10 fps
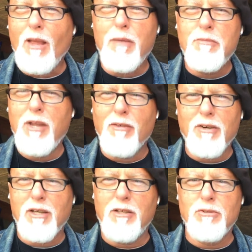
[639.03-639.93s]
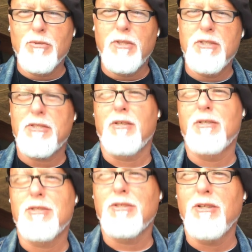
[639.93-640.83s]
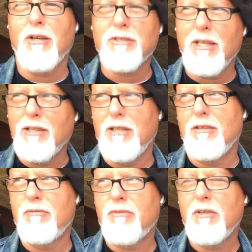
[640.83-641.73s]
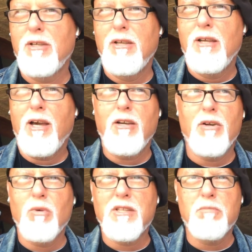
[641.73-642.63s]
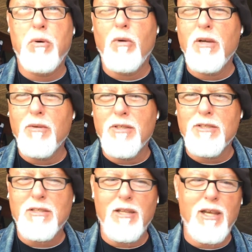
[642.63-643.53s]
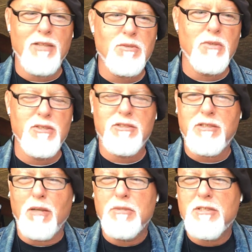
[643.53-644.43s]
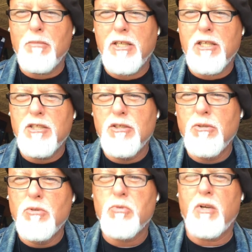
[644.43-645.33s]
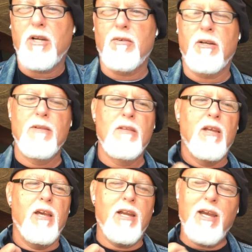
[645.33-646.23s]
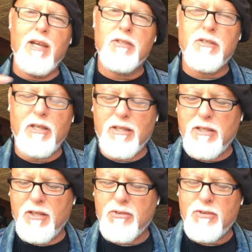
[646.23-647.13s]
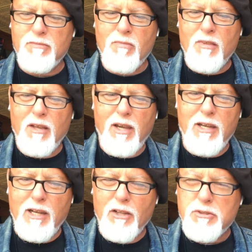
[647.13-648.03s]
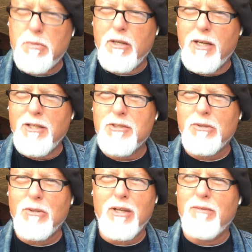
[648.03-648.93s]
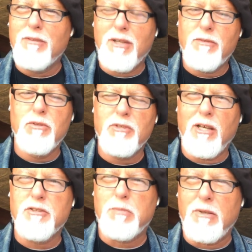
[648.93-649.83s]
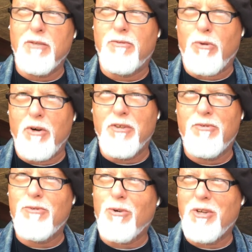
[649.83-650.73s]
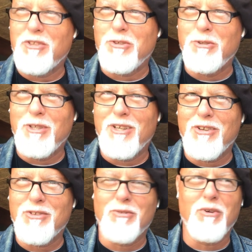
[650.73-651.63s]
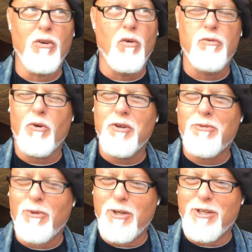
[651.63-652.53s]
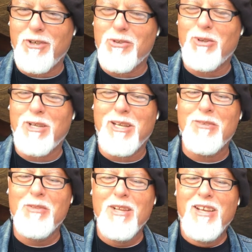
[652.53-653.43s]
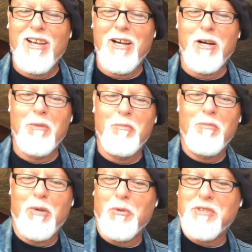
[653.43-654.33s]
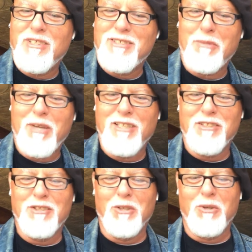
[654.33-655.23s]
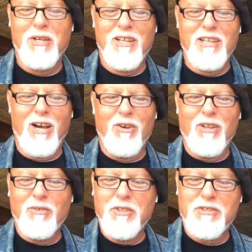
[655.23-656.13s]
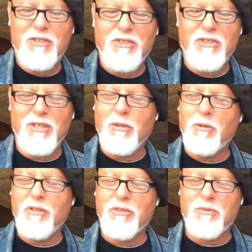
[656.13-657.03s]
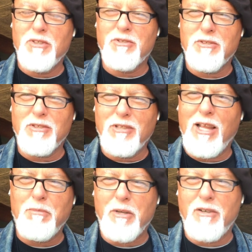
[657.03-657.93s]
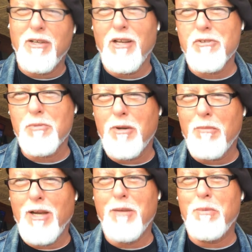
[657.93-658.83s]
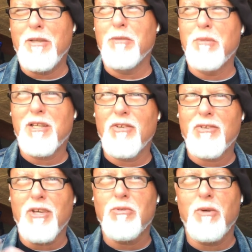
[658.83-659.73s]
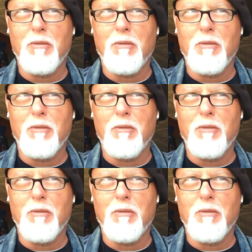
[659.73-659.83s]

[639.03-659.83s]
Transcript: I'm never going to do research as long as I live. I don't know what the point with this class was. Tell me something I can use, whatever. And I answer like this. I had algebra in high school, and I've never used algebra in 42 years, or no, 44 years, okay? But it was something I had to do. Now, this research was a lot better than algebra, in my opinion, because guess what?